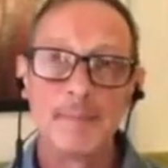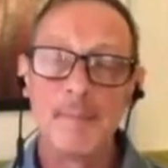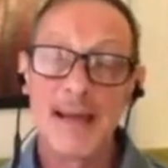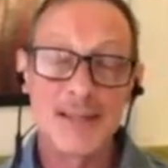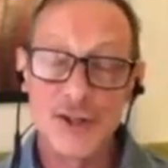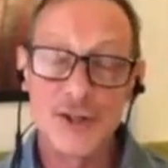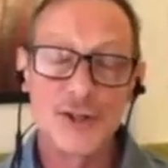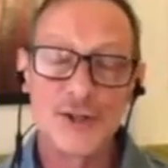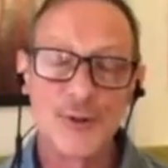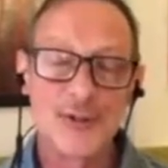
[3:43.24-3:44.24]

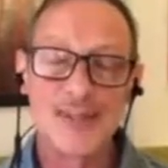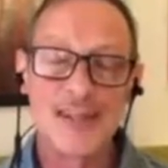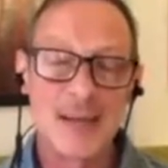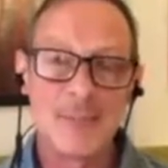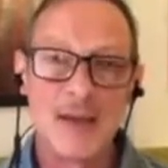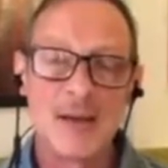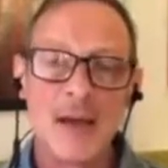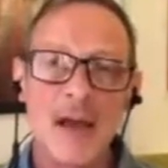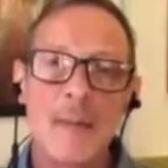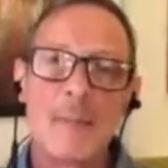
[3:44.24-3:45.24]
message or statement,
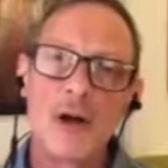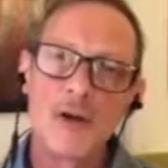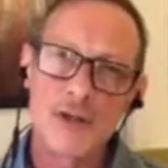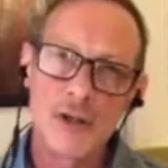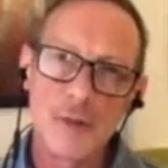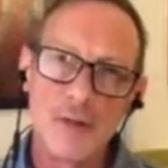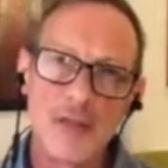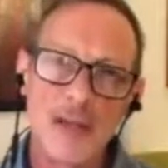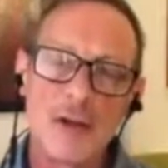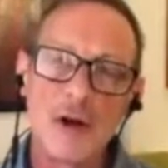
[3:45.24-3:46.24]
but also
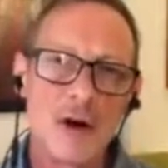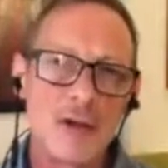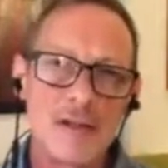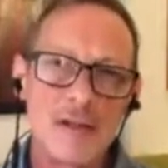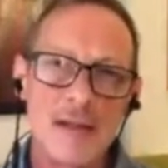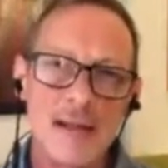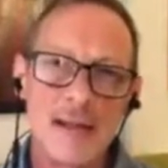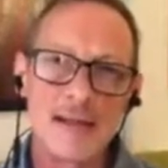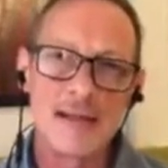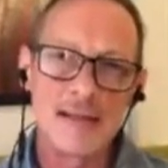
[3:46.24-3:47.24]
the laws
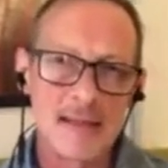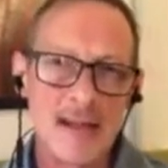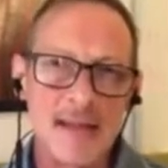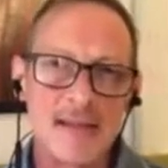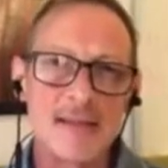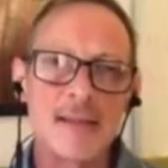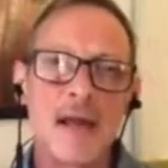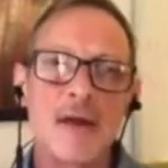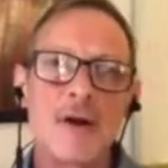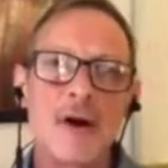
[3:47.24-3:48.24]
in the states
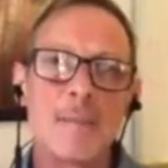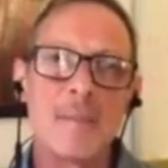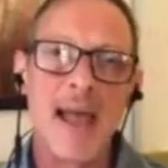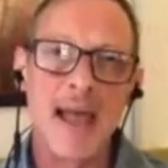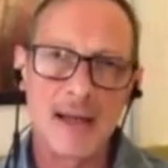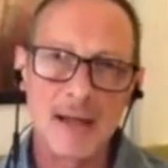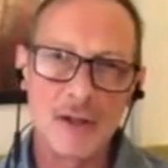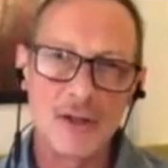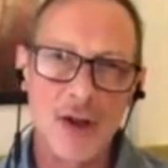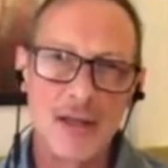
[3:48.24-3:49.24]
that are
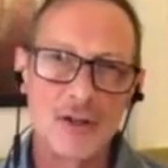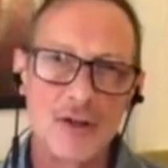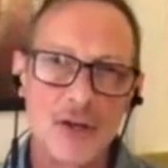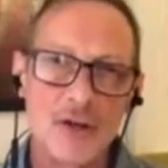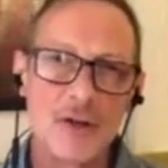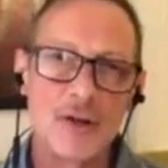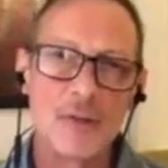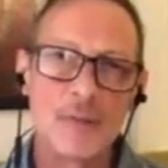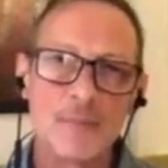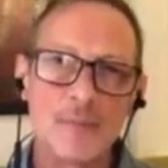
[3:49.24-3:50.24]
banning
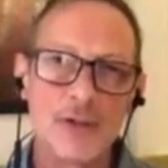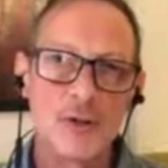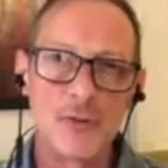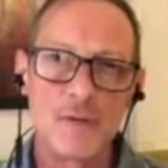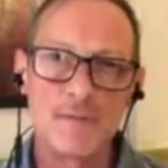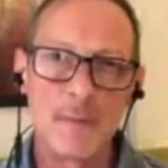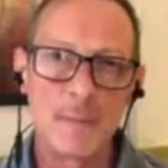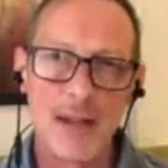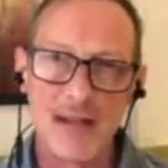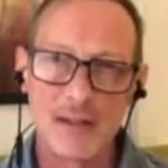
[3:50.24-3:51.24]
transgender children
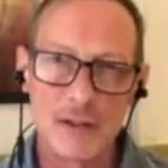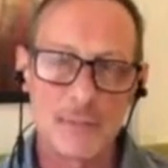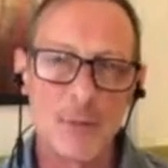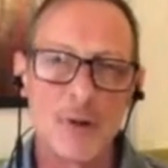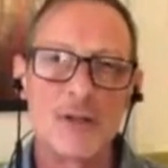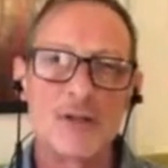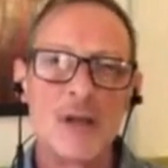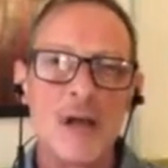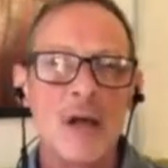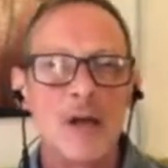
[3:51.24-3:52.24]
from playing
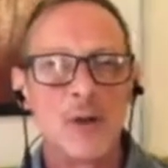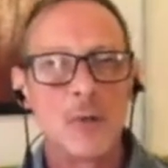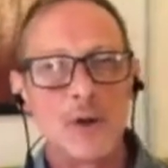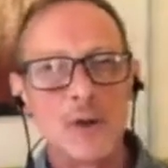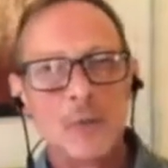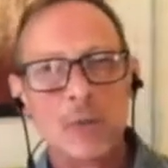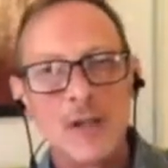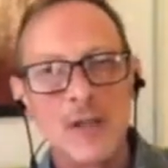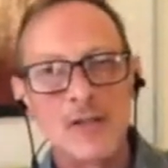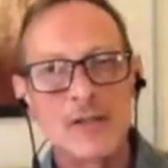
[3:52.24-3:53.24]
sports, to where there
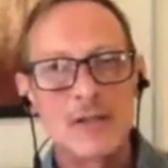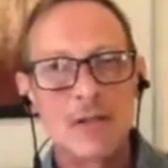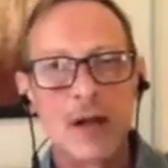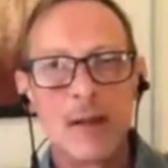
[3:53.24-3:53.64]
really is